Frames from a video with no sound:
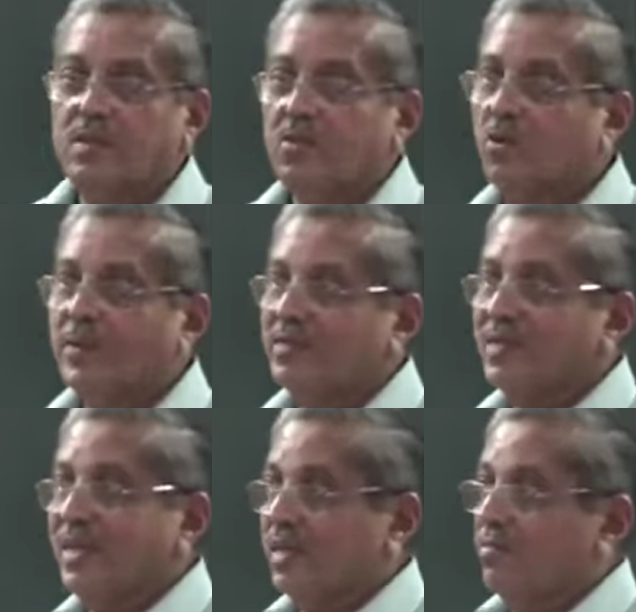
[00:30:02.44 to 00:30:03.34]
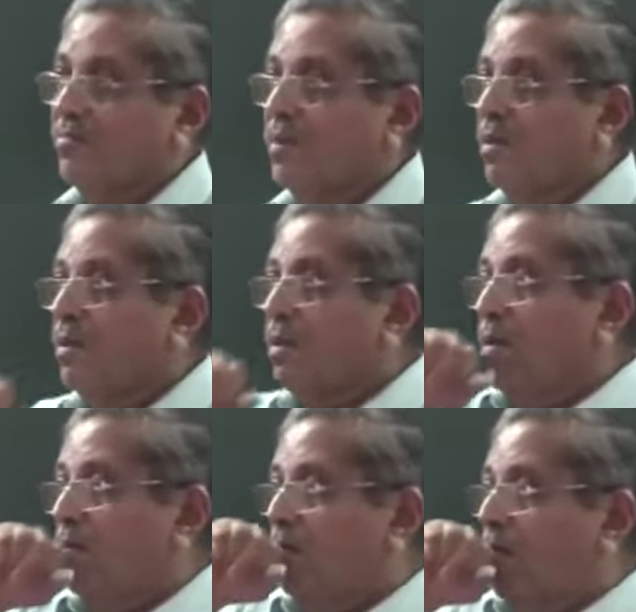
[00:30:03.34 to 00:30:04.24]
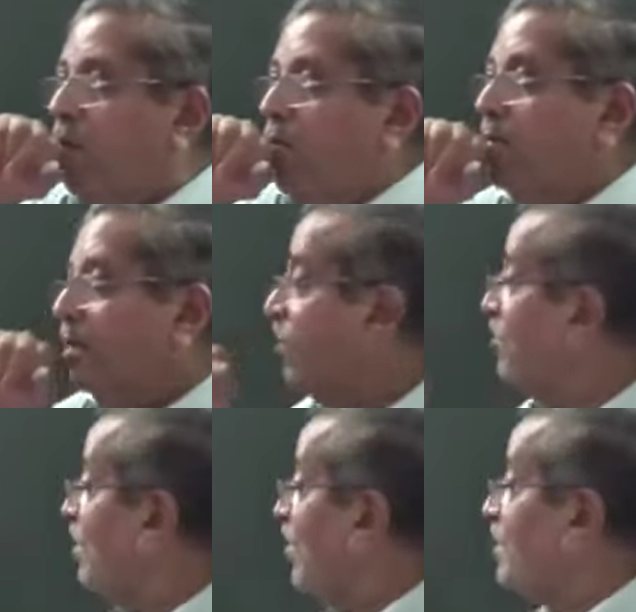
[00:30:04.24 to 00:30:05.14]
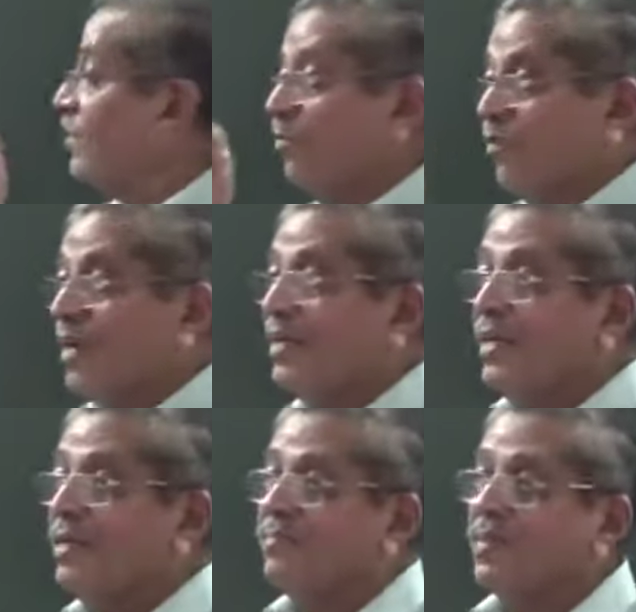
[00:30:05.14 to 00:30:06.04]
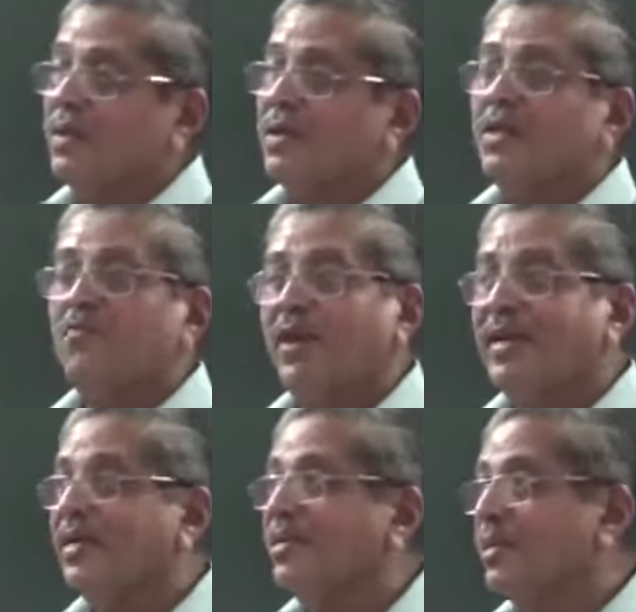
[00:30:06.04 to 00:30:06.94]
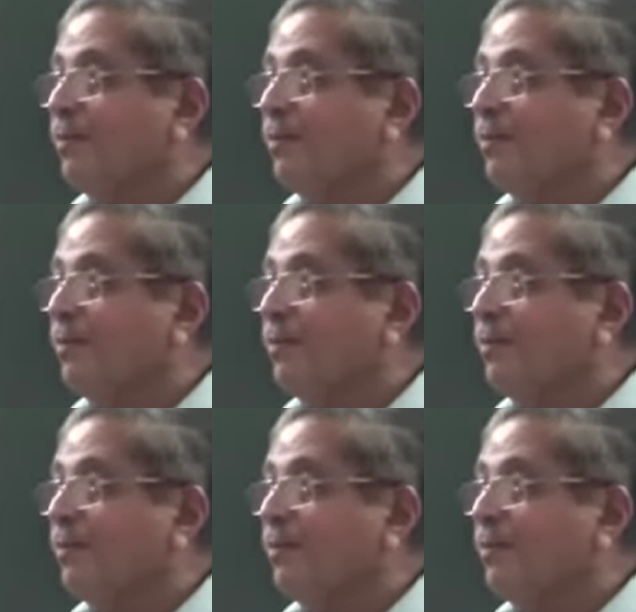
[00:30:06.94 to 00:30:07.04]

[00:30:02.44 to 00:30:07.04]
Hope it is clear. Now, there may be some difficulty in finding the